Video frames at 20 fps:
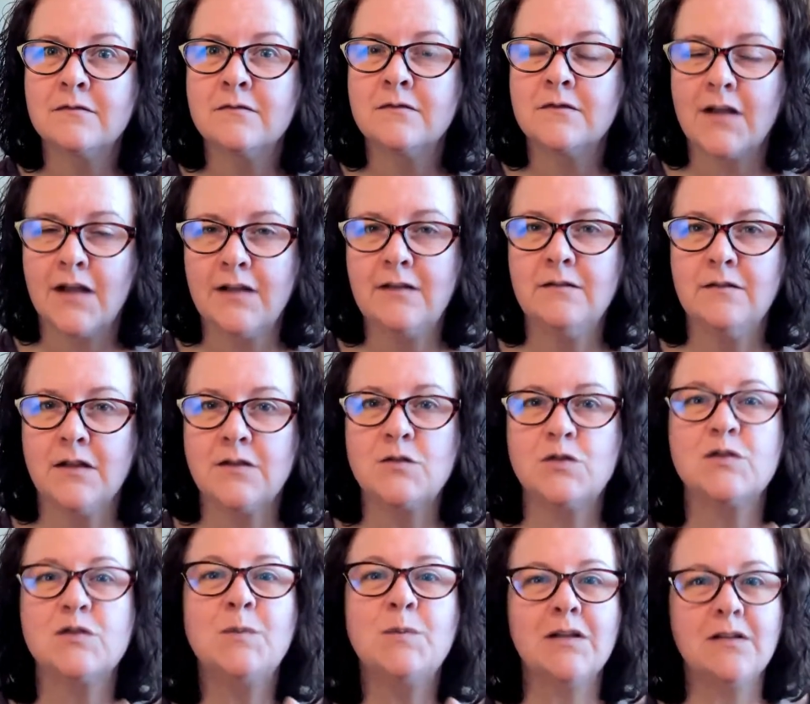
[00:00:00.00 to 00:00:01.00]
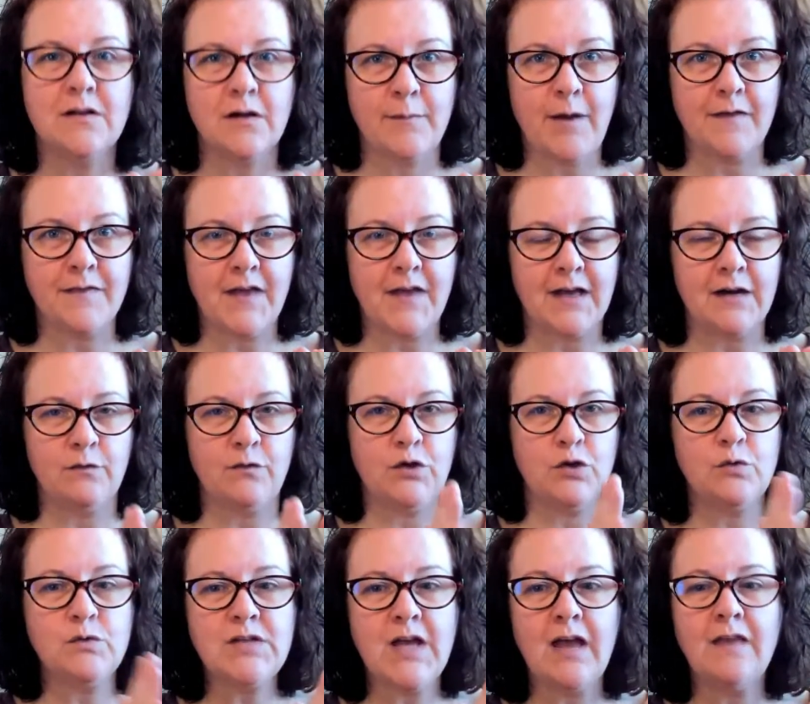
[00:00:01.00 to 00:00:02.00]
Okay, let's just be clear about that. If
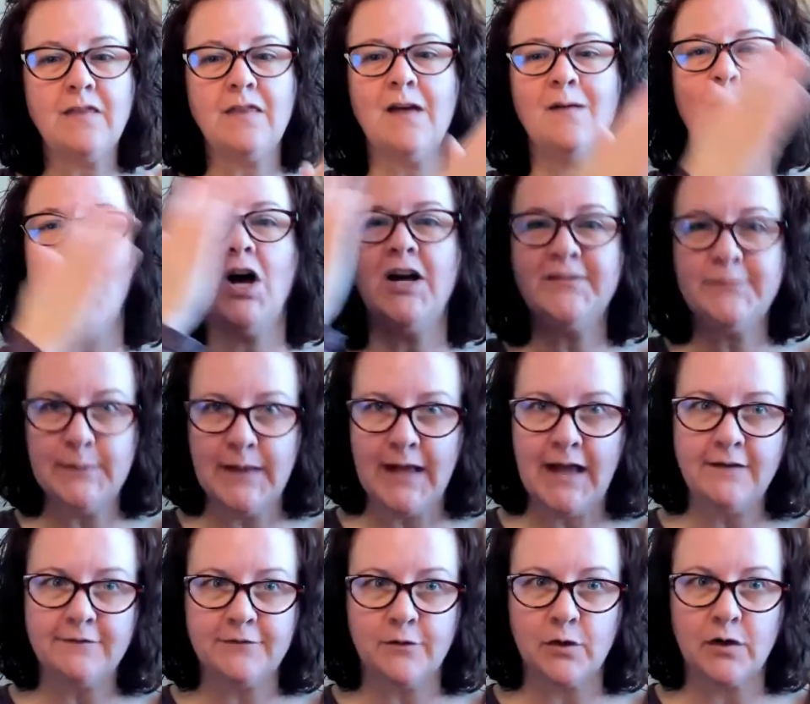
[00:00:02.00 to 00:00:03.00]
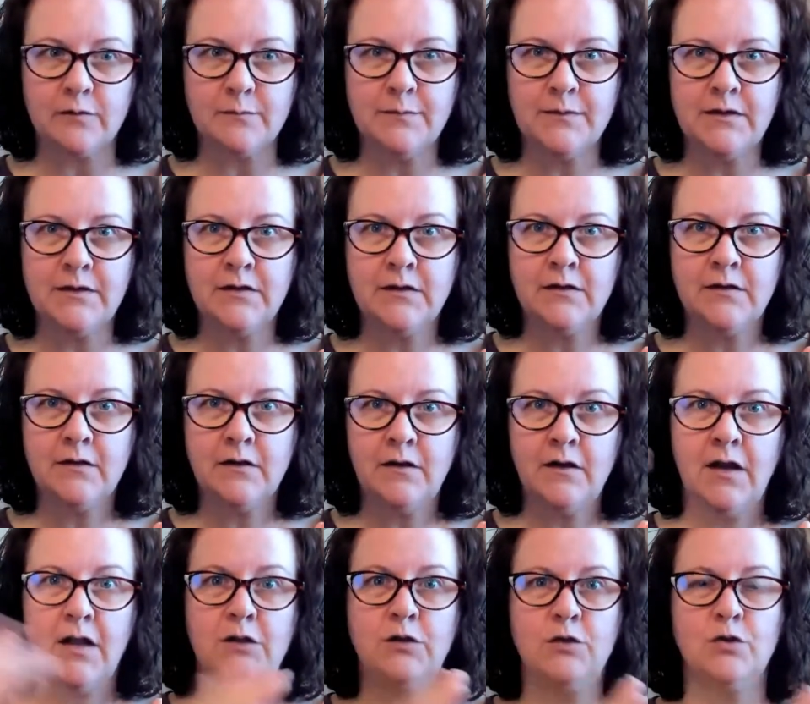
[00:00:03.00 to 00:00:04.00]
you take them off platform
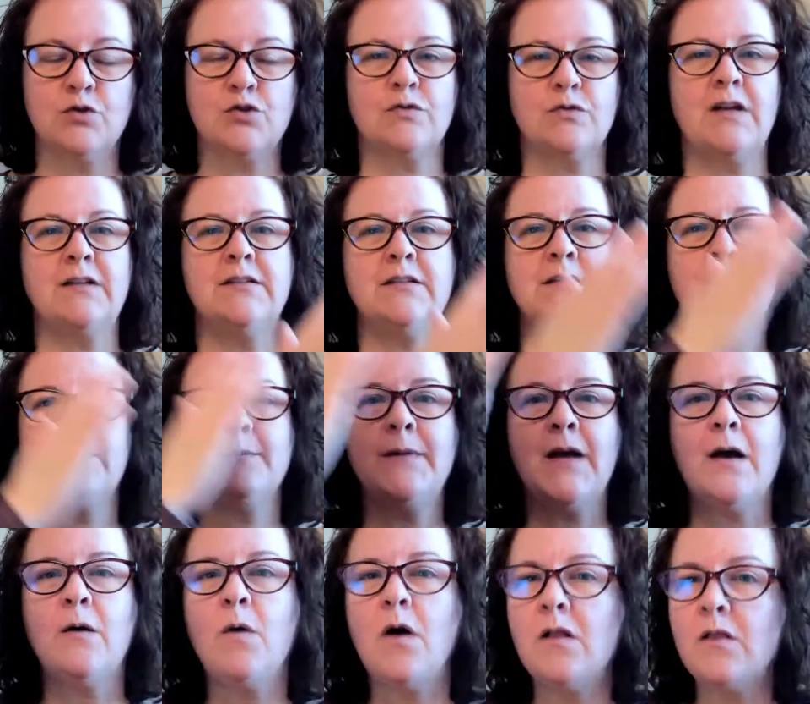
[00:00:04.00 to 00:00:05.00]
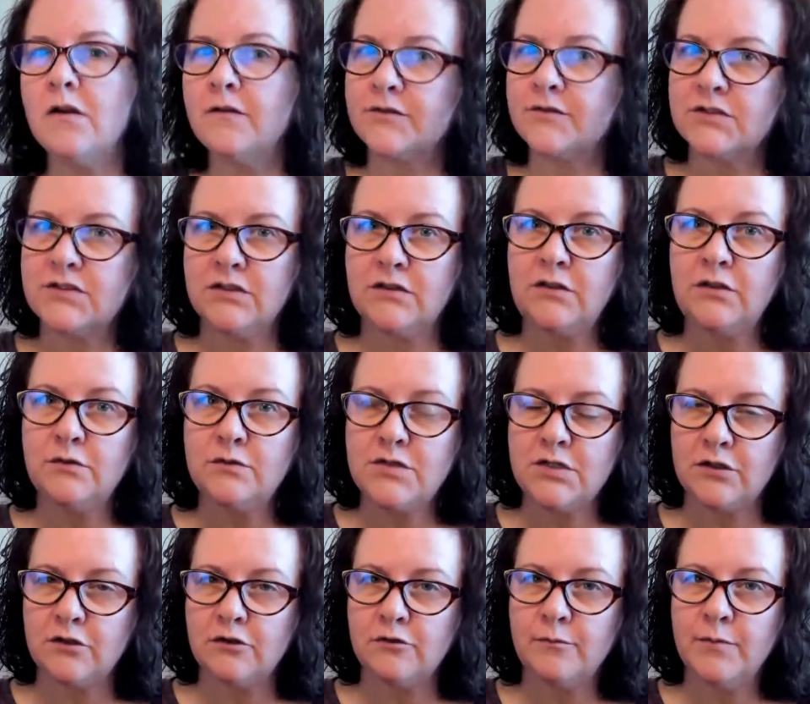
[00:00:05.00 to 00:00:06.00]
and you're directing them now all over to
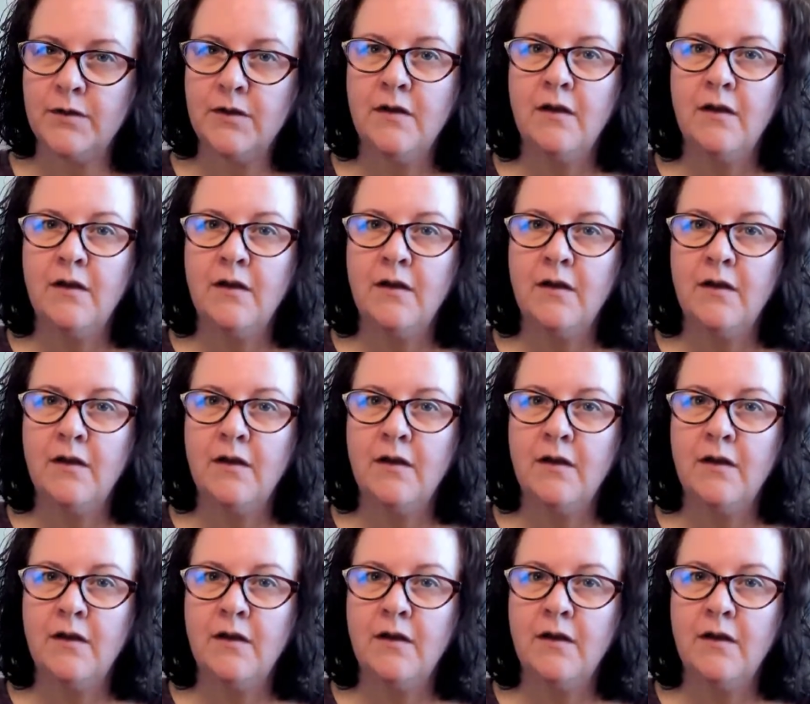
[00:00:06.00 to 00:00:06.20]
YouTube,